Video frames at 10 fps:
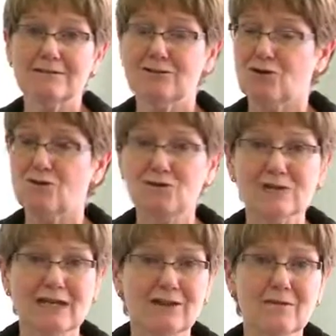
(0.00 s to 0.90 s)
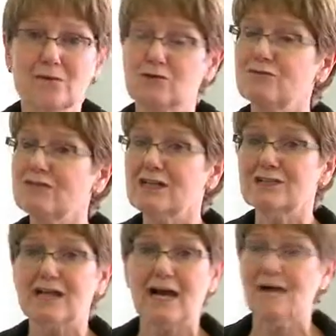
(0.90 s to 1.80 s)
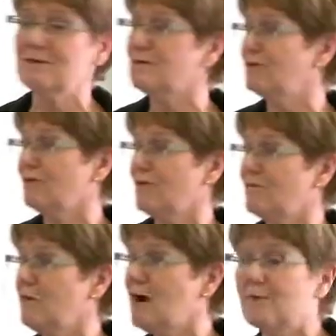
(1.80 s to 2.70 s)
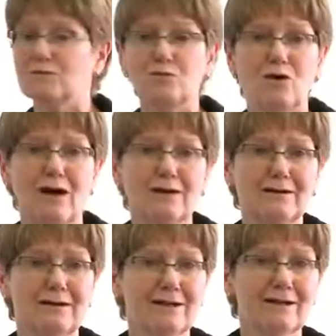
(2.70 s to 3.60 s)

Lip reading: you don't lose anything, but you've changed a habit from pop to water,